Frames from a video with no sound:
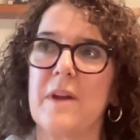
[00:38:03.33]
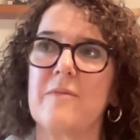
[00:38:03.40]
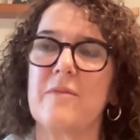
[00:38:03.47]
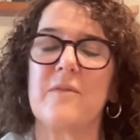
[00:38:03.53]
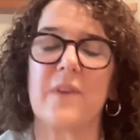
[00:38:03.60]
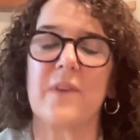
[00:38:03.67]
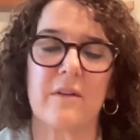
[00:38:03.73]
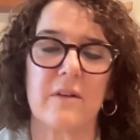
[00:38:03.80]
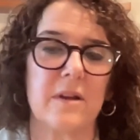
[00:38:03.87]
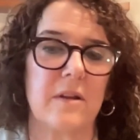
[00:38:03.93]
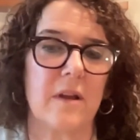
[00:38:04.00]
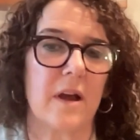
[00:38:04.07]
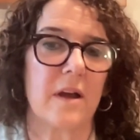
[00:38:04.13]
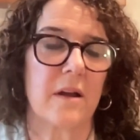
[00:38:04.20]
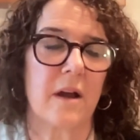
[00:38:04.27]
have a varied
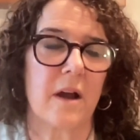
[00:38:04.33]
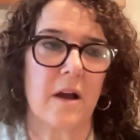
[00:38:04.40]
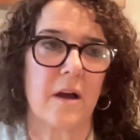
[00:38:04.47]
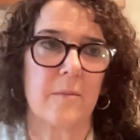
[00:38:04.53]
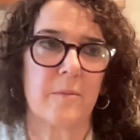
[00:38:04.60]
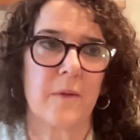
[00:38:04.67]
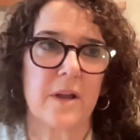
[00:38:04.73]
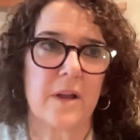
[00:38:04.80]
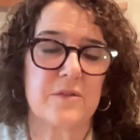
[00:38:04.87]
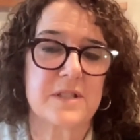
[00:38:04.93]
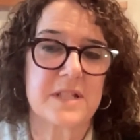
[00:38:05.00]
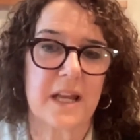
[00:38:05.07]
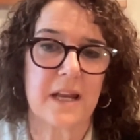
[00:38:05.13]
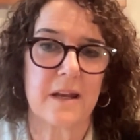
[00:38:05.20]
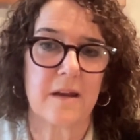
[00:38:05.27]

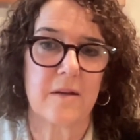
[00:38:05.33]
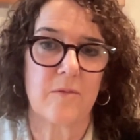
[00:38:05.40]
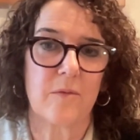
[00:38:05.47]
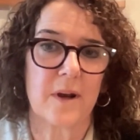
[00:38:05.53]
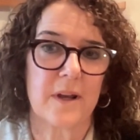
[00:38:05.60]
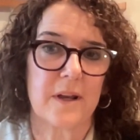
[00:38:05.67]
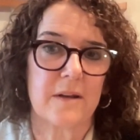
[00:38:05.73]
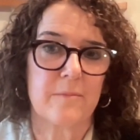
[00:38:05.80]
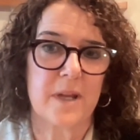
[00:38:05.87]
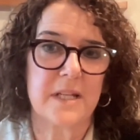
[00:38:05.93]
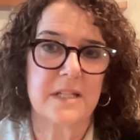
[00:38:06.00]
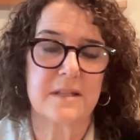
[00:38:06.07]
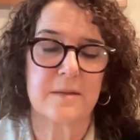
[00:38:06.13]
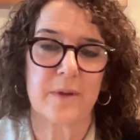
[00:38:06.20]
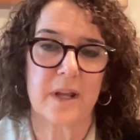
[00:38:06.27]
understanding of what it
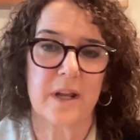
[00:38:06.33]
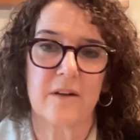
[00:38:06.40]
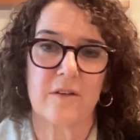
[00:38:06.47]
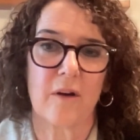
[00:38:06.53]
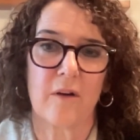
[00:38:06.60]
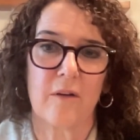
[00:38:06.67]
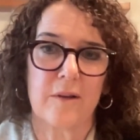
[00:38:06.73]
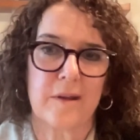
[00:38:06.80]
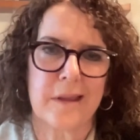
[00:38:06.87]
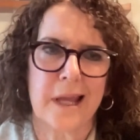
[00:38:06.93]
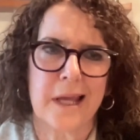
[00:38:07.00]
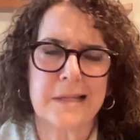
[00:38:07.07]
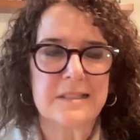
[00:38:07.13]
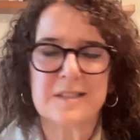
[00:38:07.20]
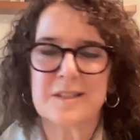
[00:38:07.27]
means to be an adult, and
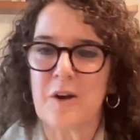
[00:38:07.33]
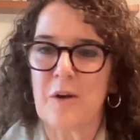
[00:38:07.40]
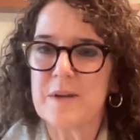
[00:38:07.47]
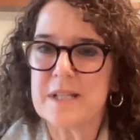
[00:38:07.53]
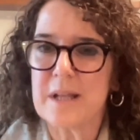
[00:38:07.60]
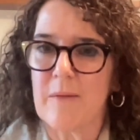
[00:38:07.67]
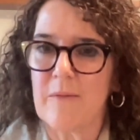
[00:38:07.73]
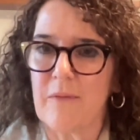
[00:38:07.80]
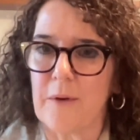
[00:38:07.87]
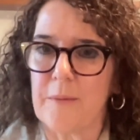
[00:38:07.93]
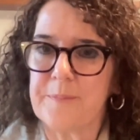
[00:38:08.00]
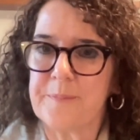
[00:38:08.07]
that isn't always helpful.